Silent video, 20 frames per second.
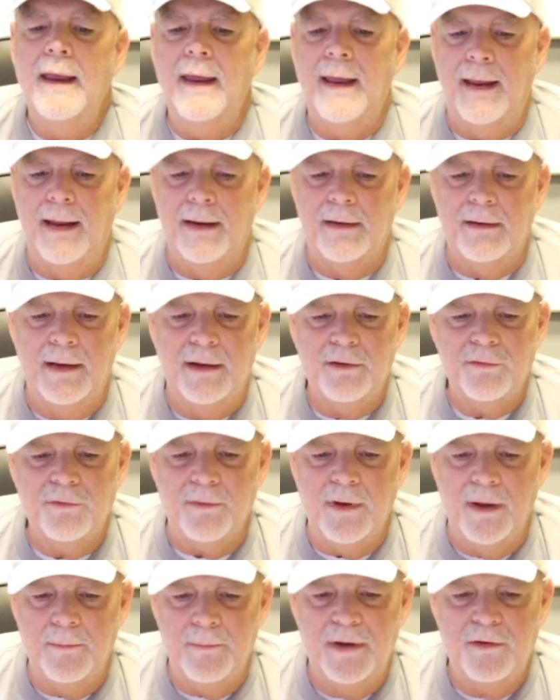And
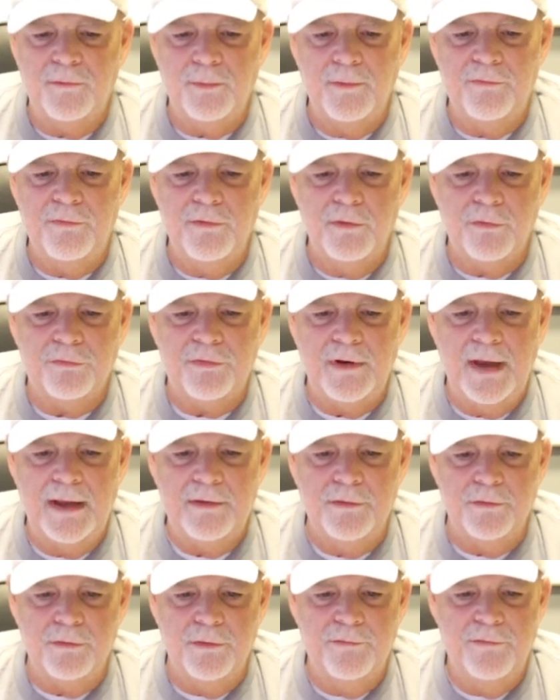that makes me feel
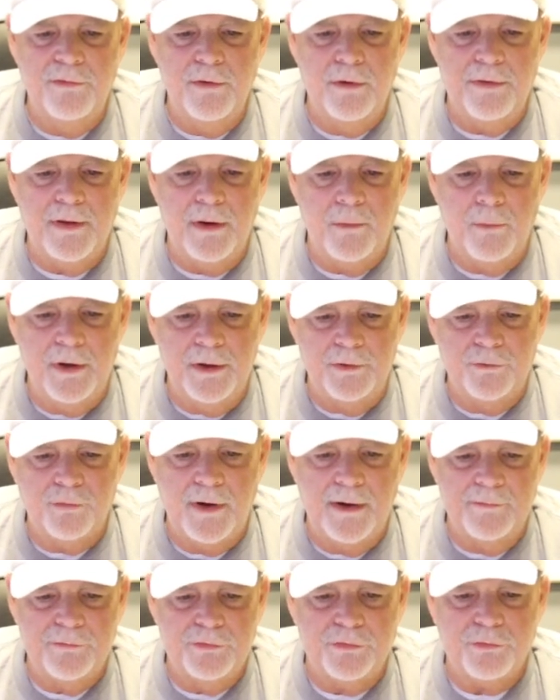sad that you feel that way,
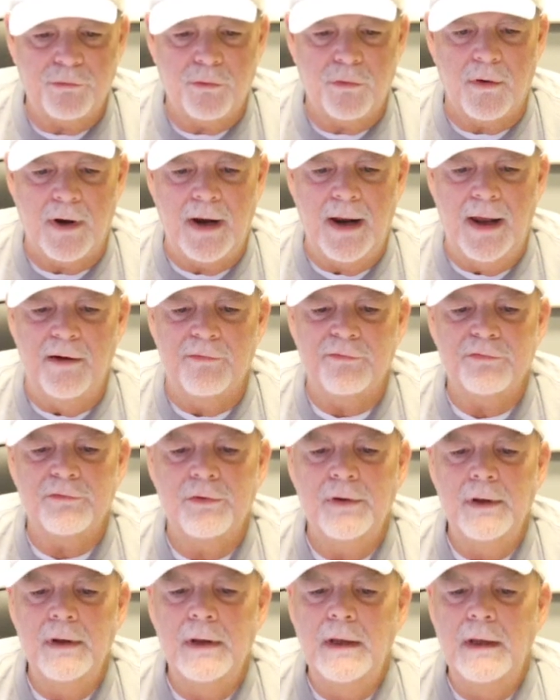Travis
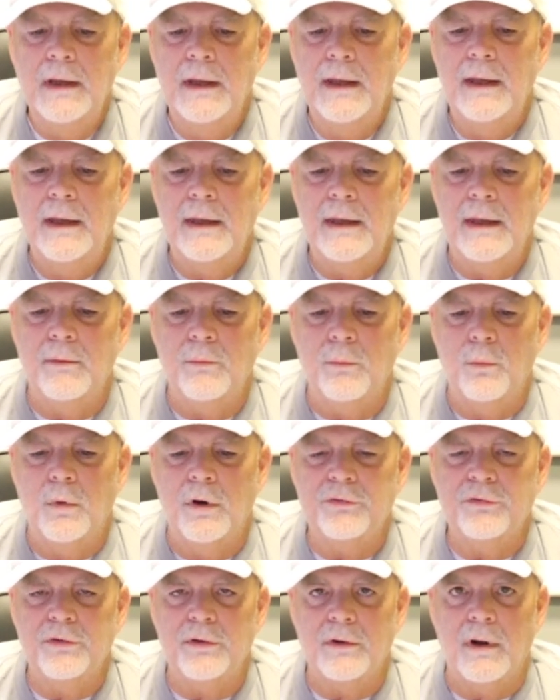Kraft. It
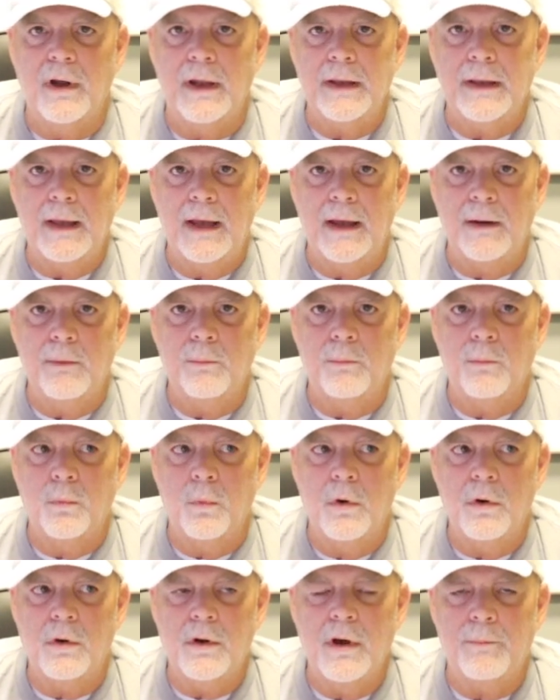wasn't like I
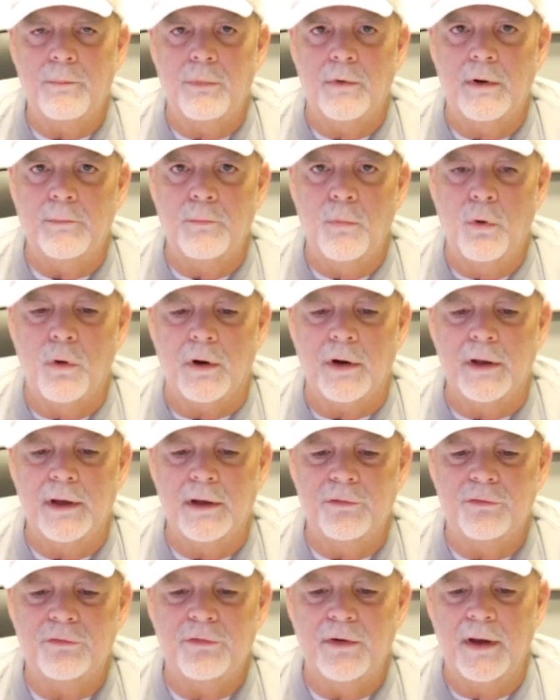woke up one
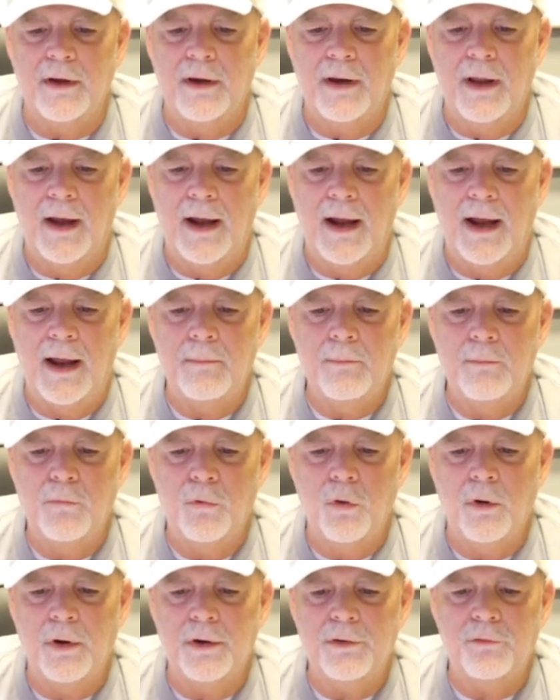morning and said, I'm
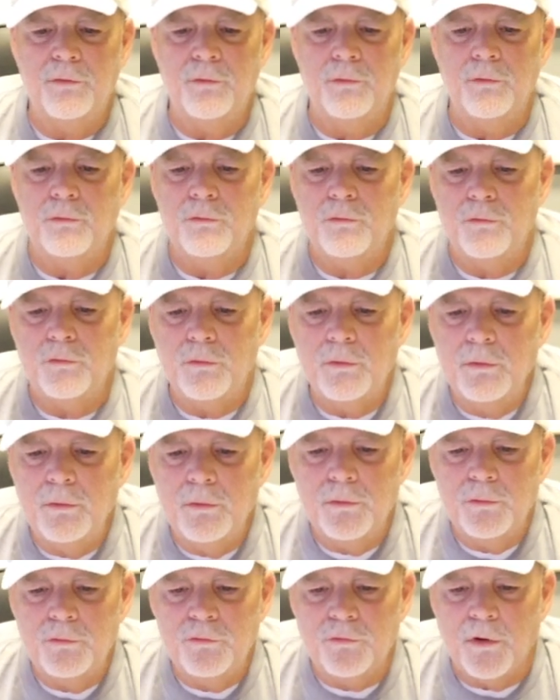going to
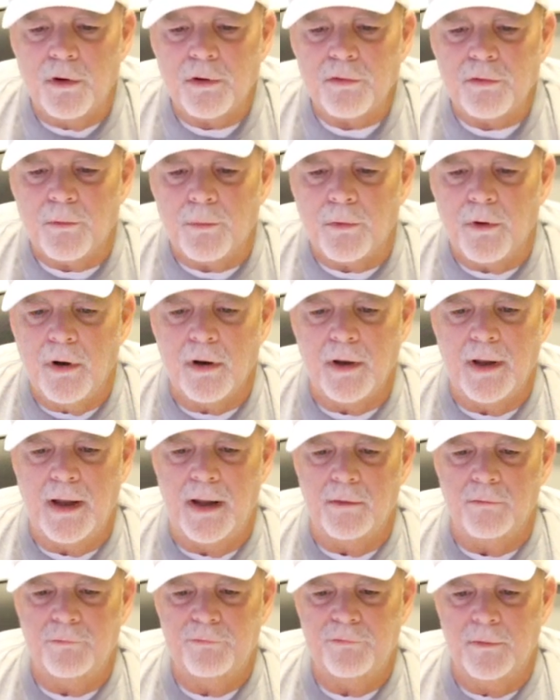jerk the rug
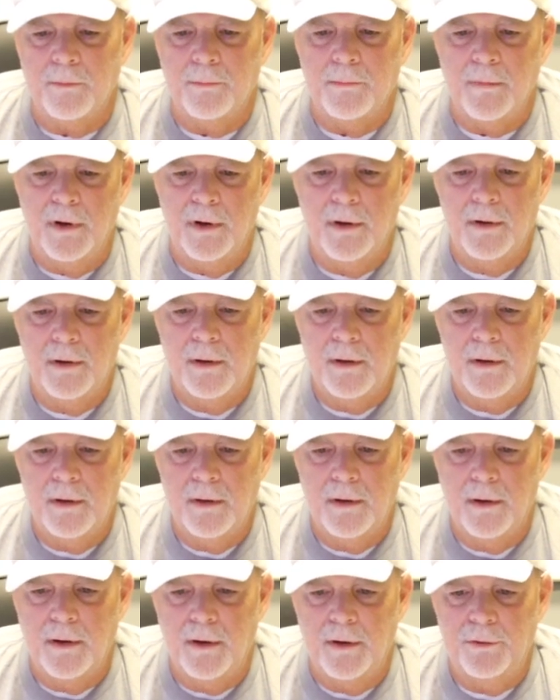out from
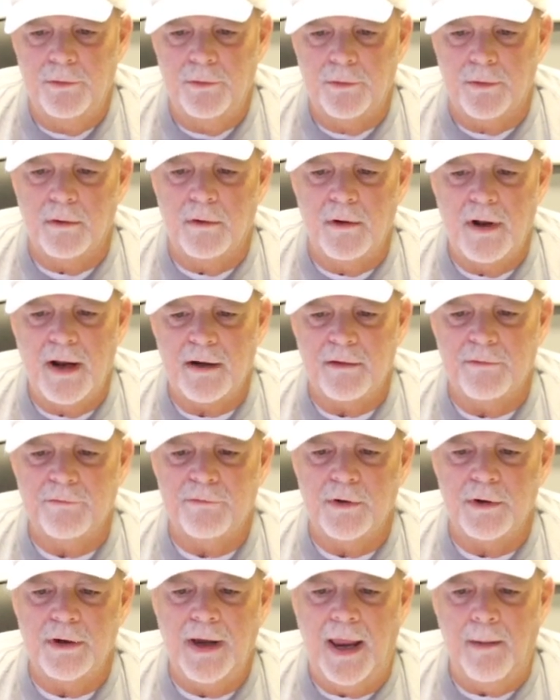under a lot of
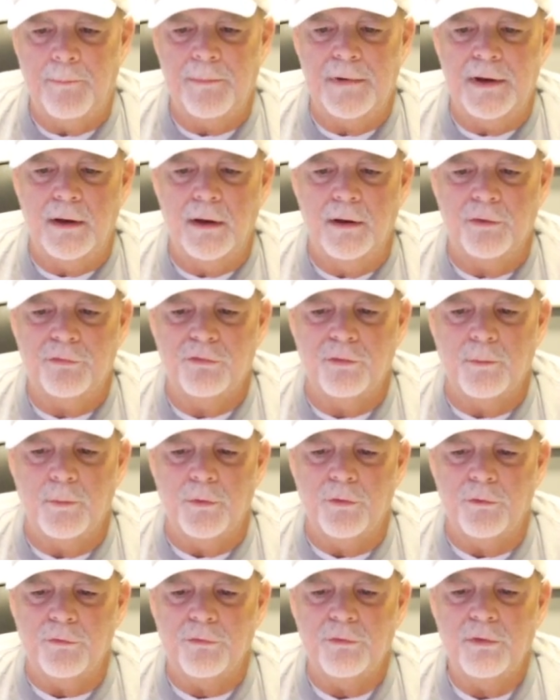unhappy
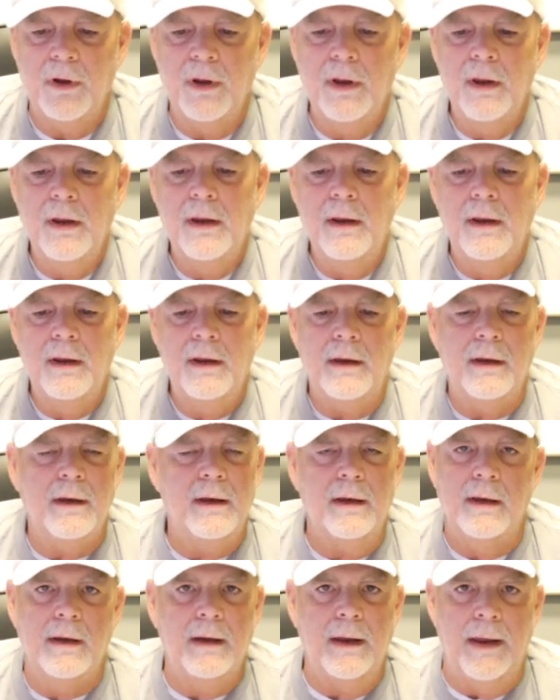customers
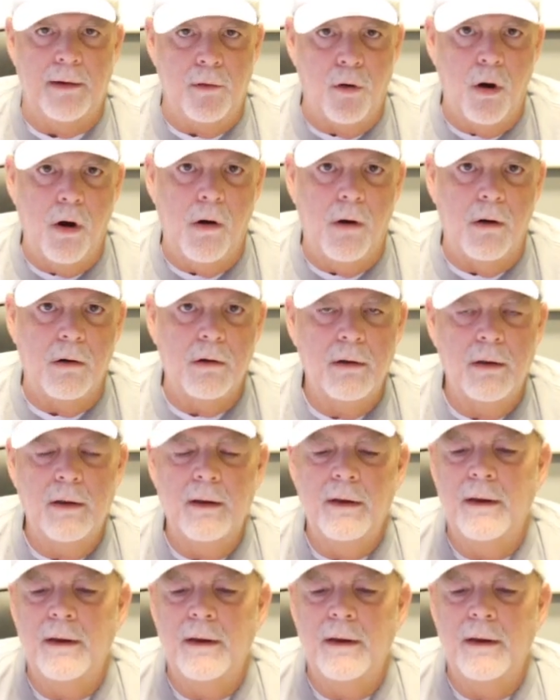at all.